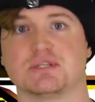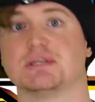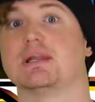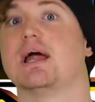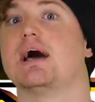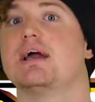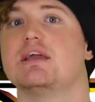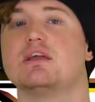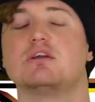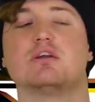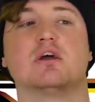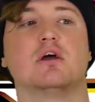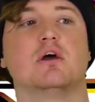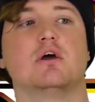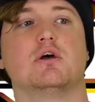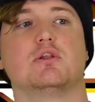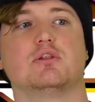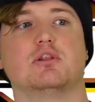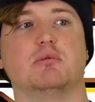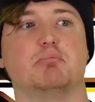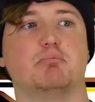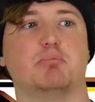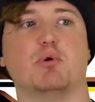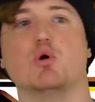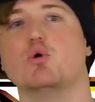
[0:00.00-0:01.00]
like
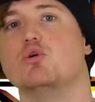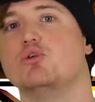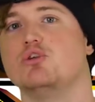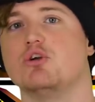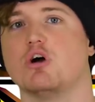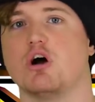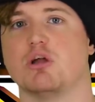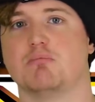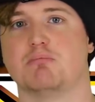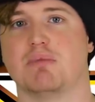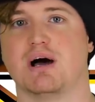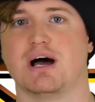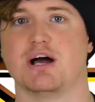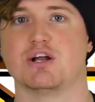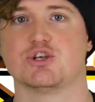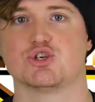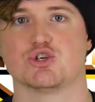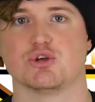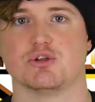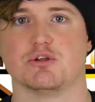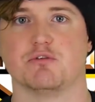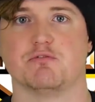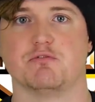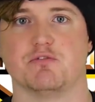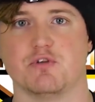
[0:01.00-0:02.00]
the Boneyard match
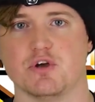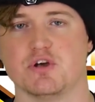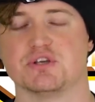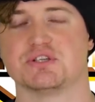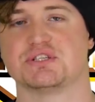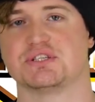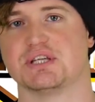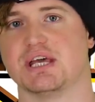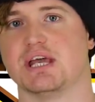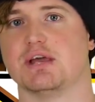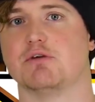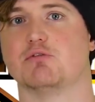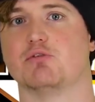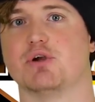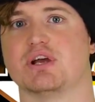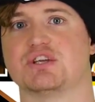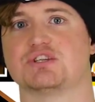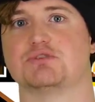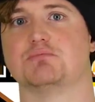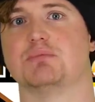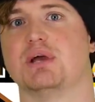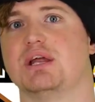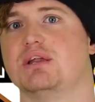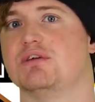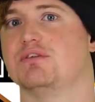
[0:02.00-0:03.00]
on the first day of
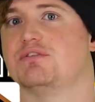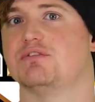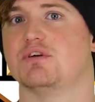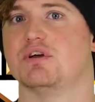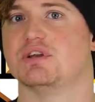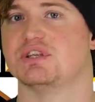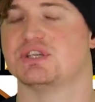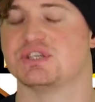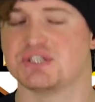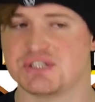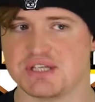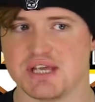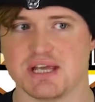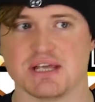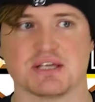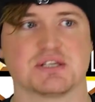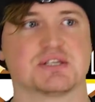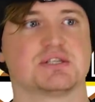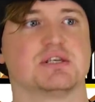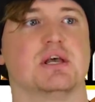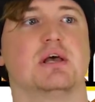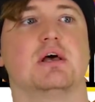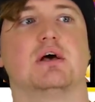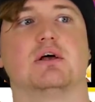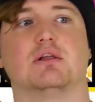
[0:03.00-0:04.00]
WrestleMania
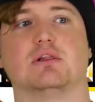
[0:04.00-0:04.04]
36,